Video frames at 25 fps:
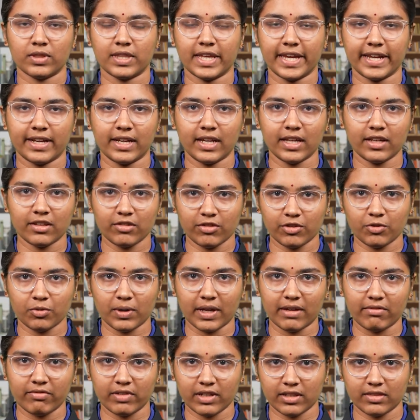they teach you
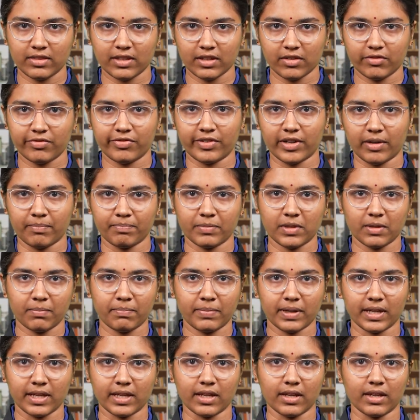everything from the
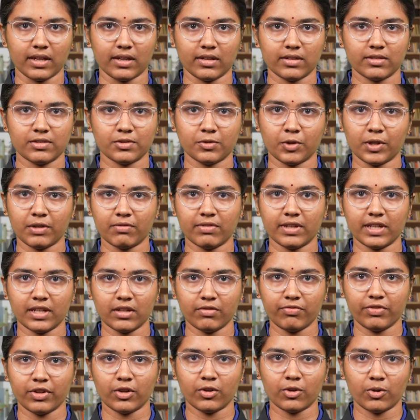beginning. So even
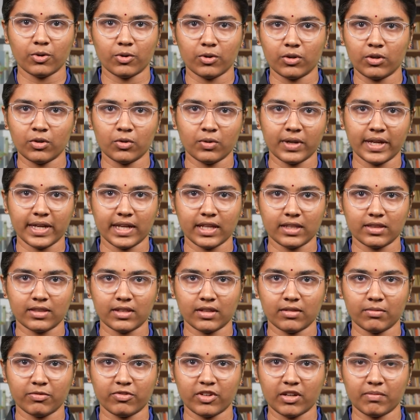if you don't know
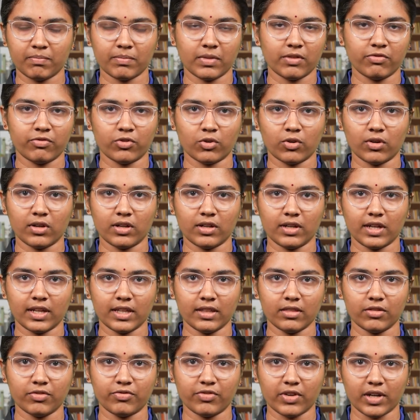anything from before
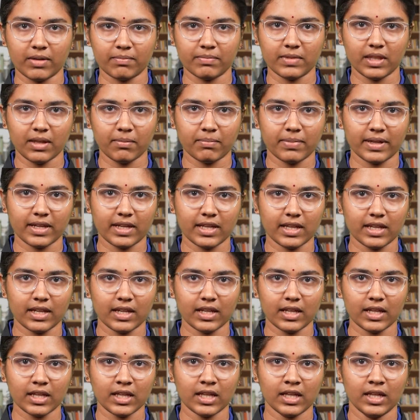10th, from the
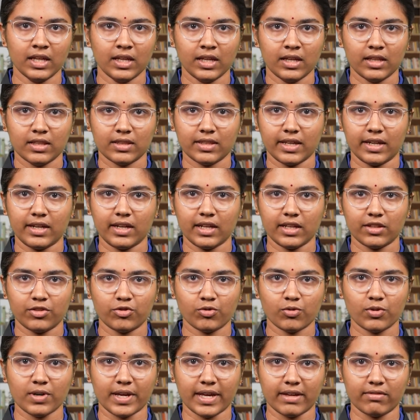beginning, they
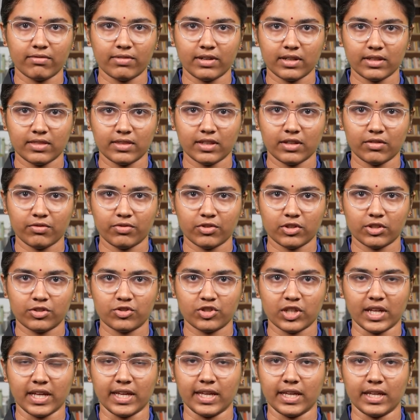teach you everything for
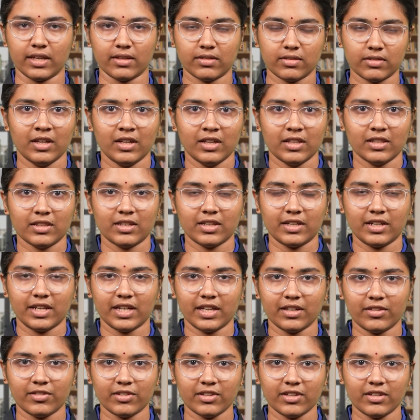JEE. The
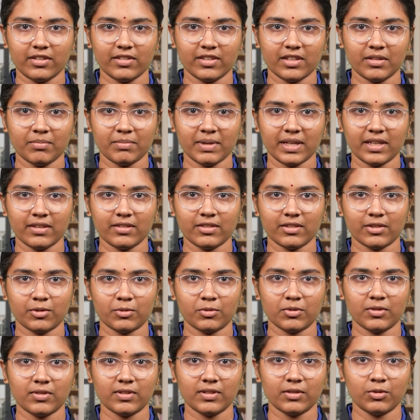teachers in my
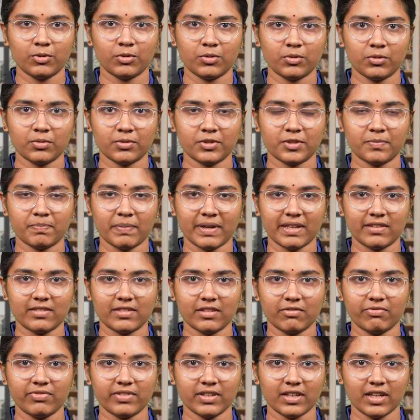school who
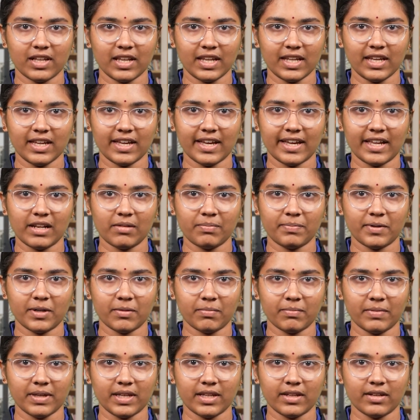specifically
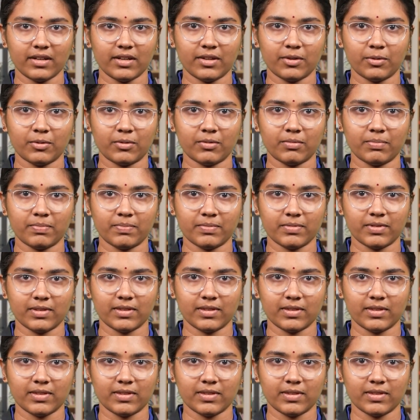helped me to